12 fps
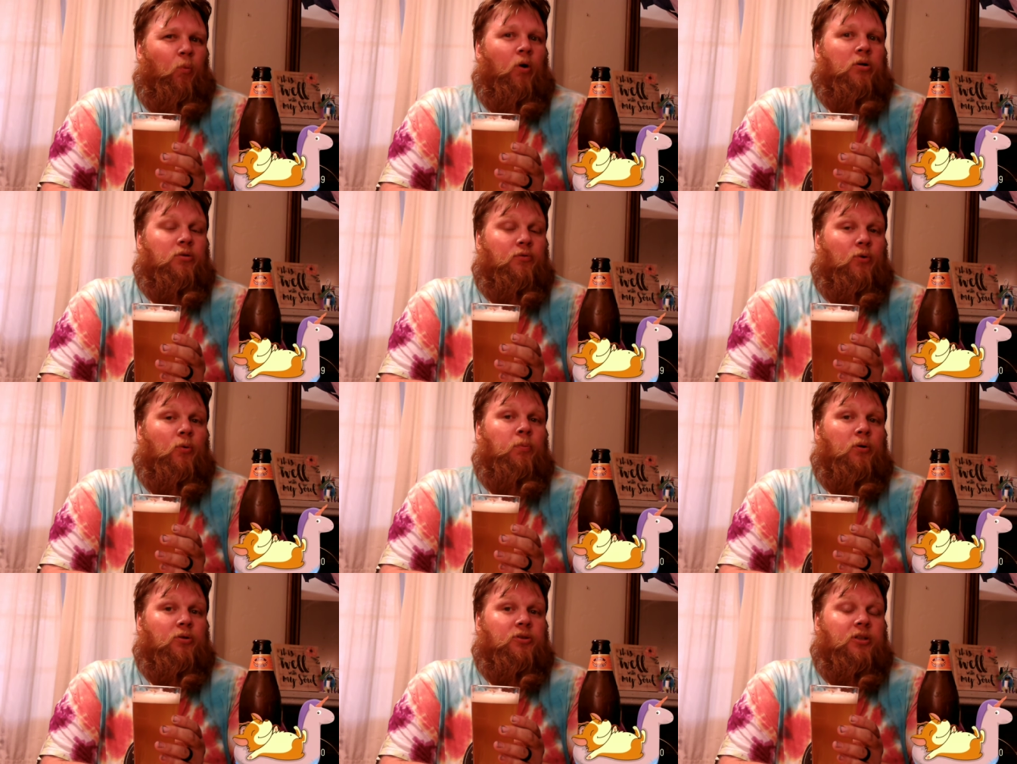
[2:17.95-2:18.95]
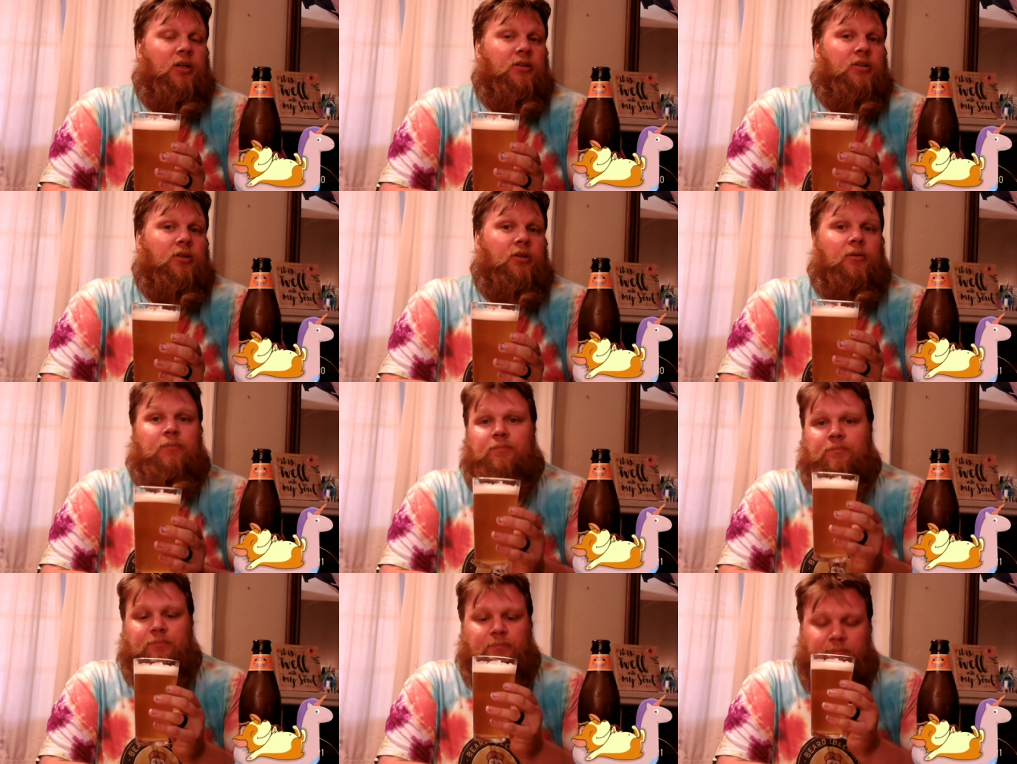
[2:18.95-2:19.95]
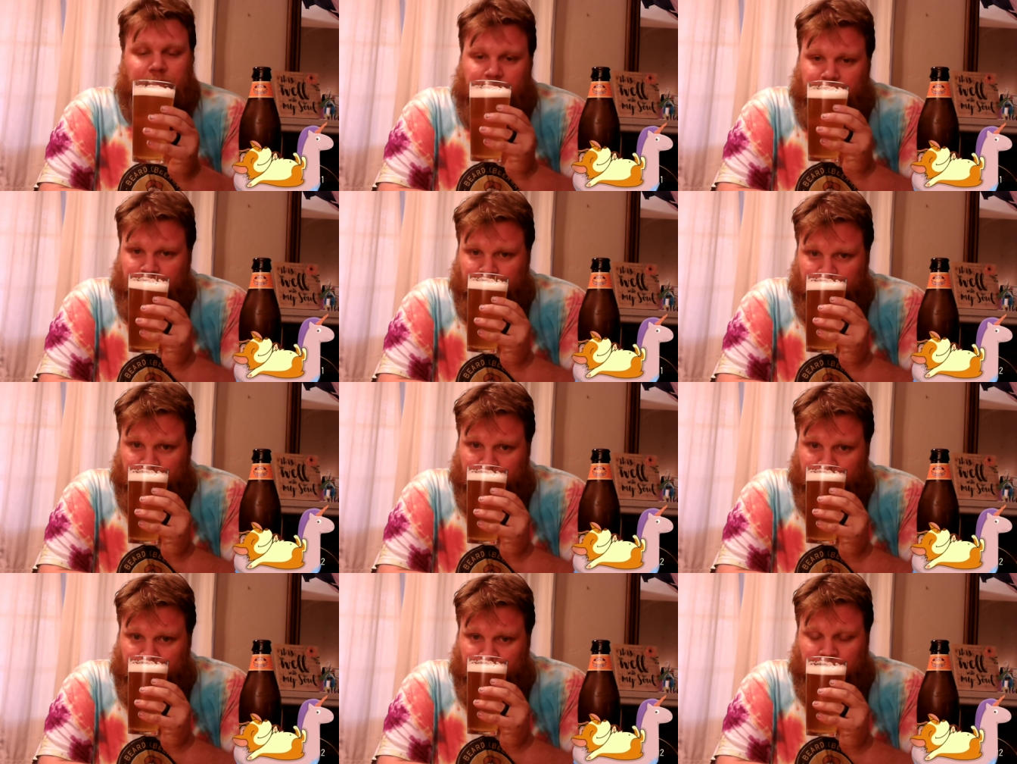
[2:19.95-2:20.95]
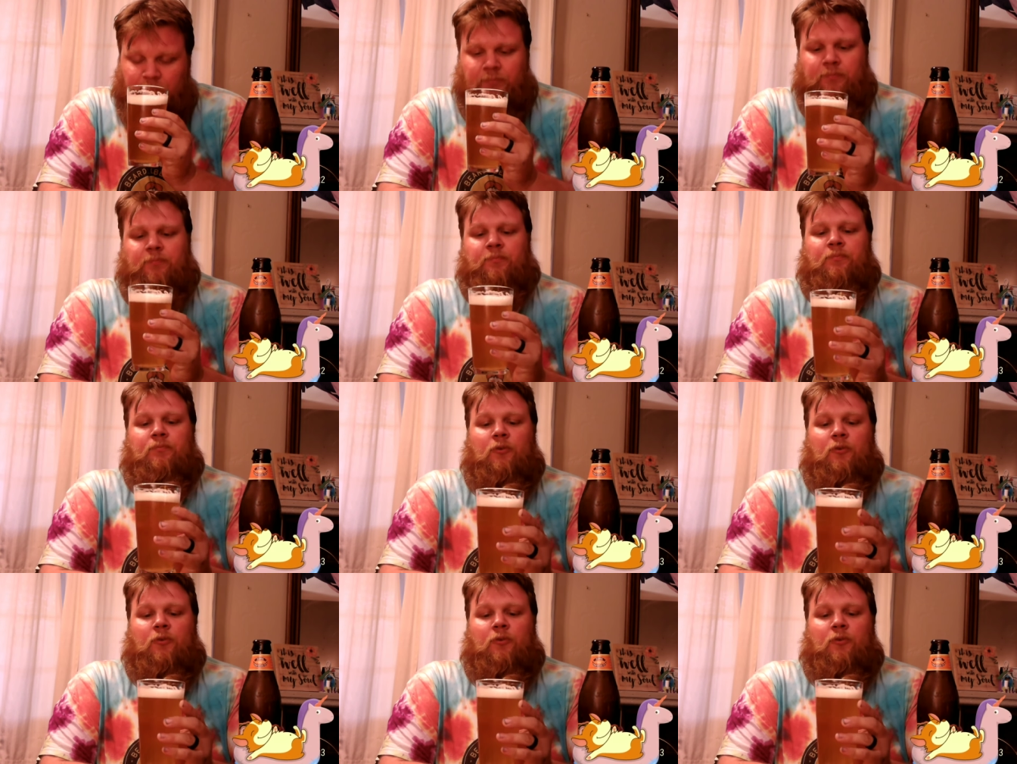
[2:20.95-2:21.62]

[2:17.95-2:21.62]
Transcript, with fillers: Wonderful person, I tell you. Mm.